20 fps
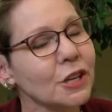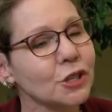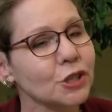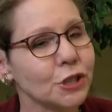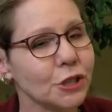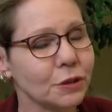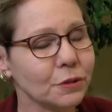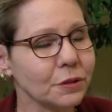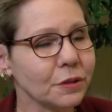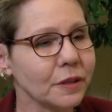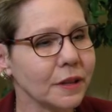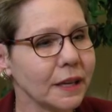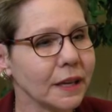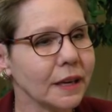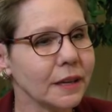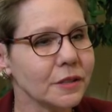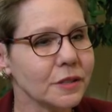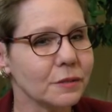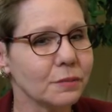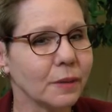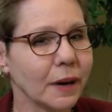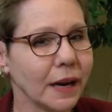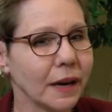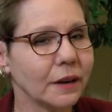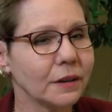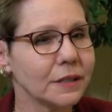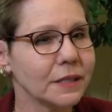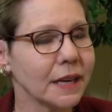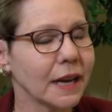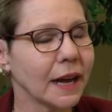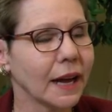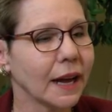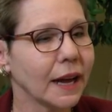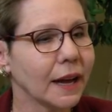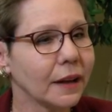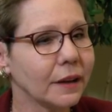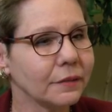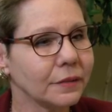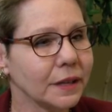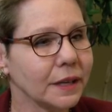Do you think it's rare to
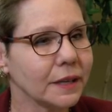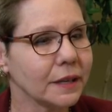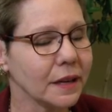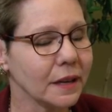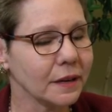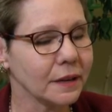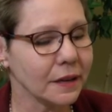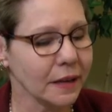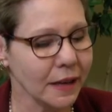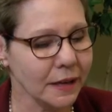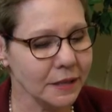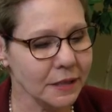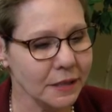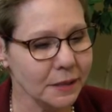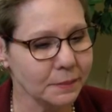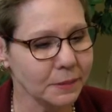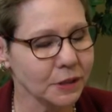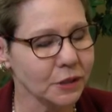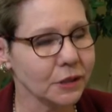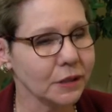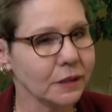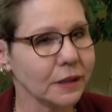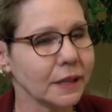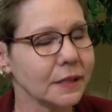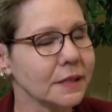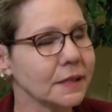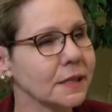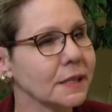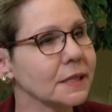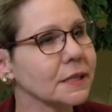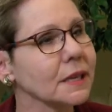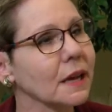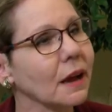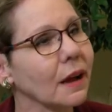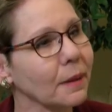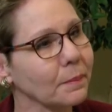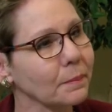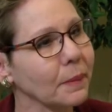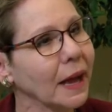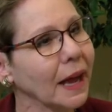have an exhibition that's this
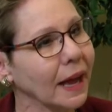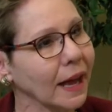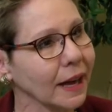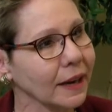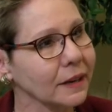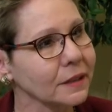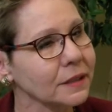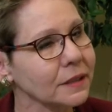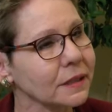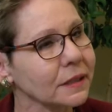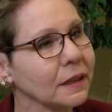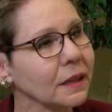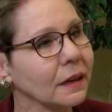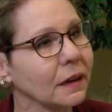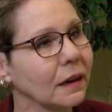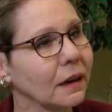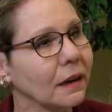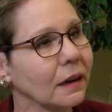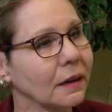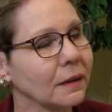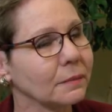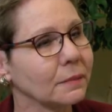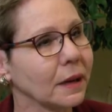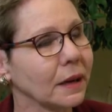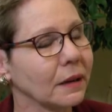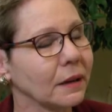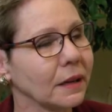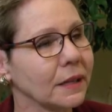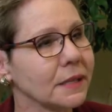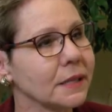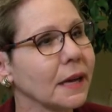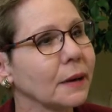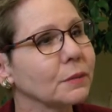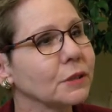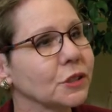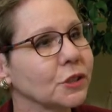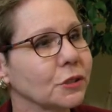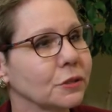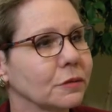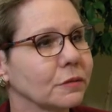compact? Is that
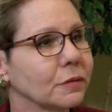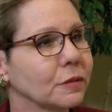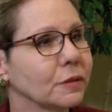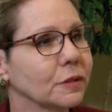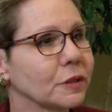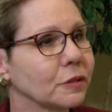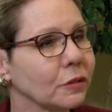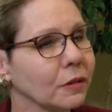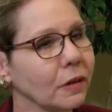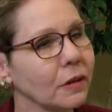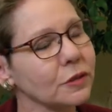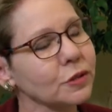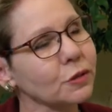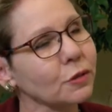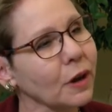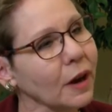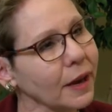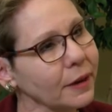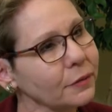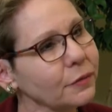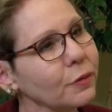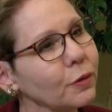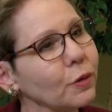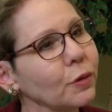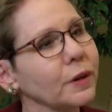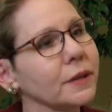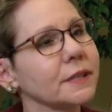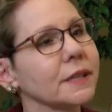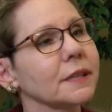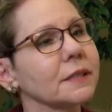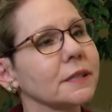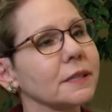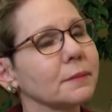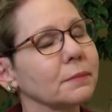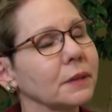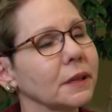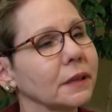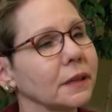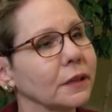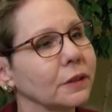what you try for? Is that
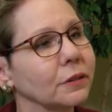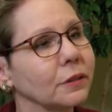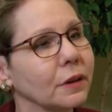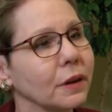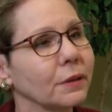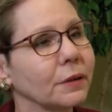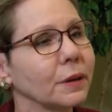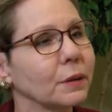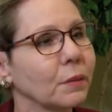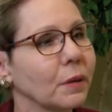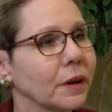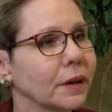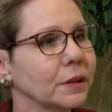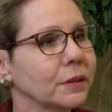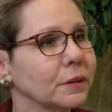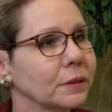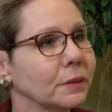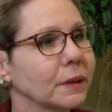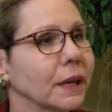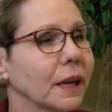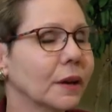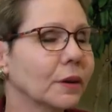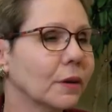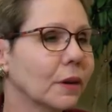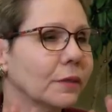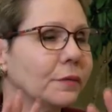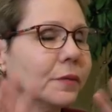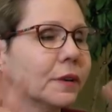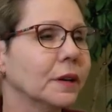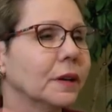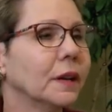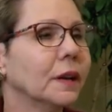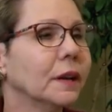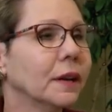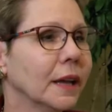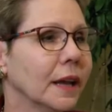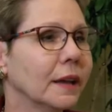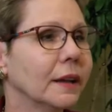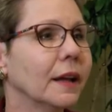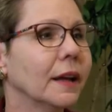something that you're going to want to do again? Often
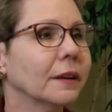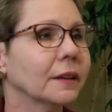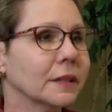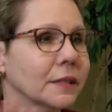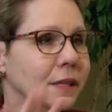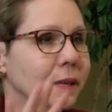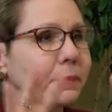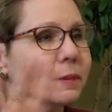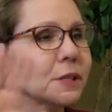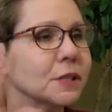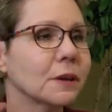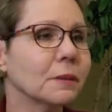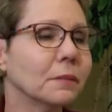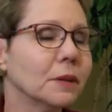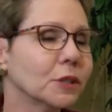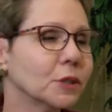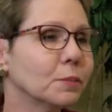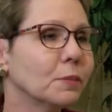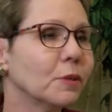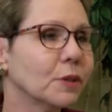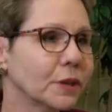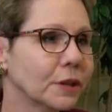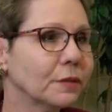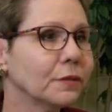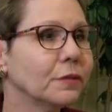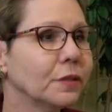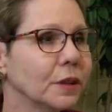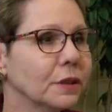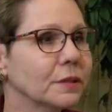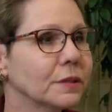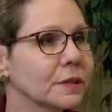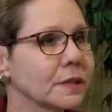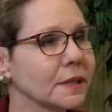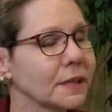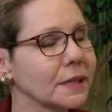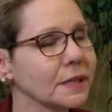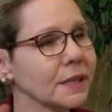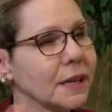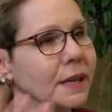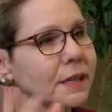exhibits are much more diffuse.
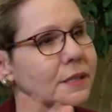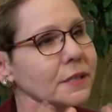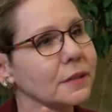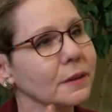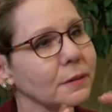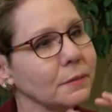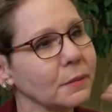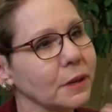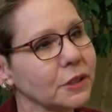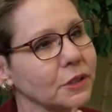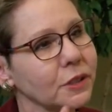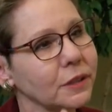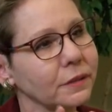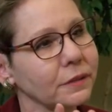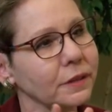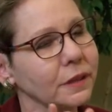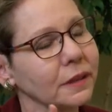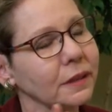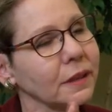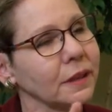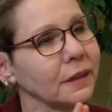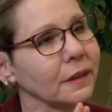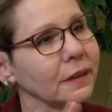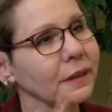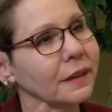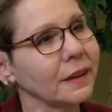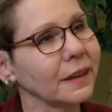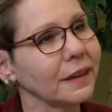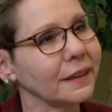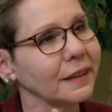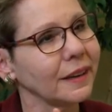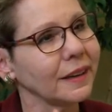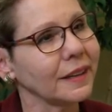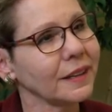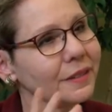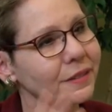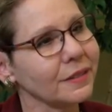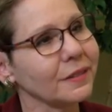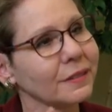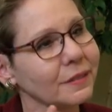This has so much of a
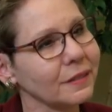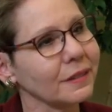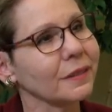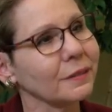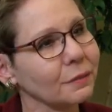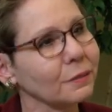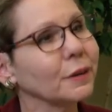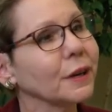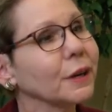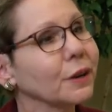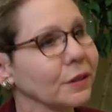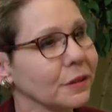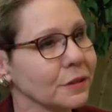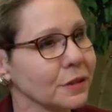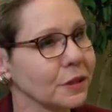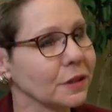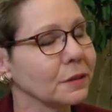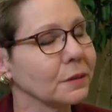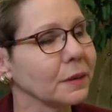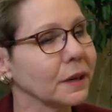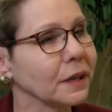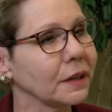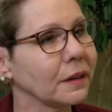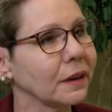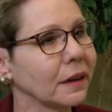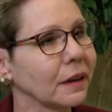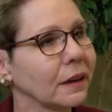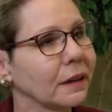nice rigor to it.